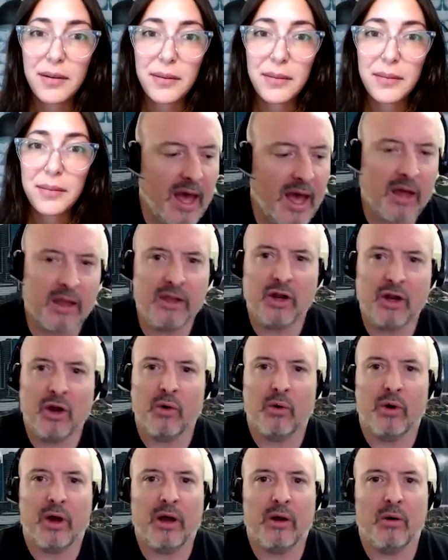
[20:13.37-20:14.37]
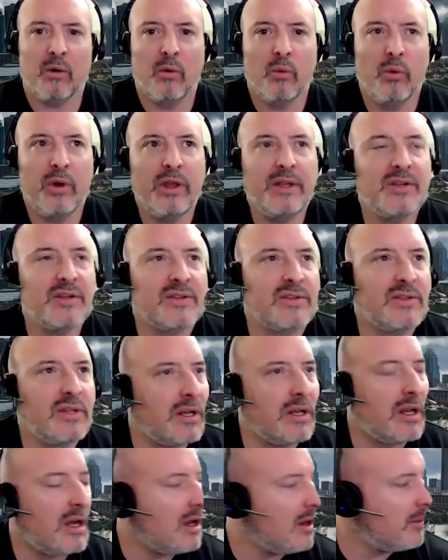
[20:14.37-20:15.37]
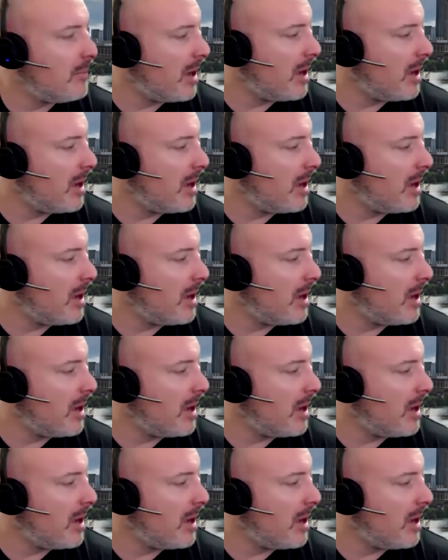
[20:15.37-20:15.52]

Yeah, you know, uh, we just did a,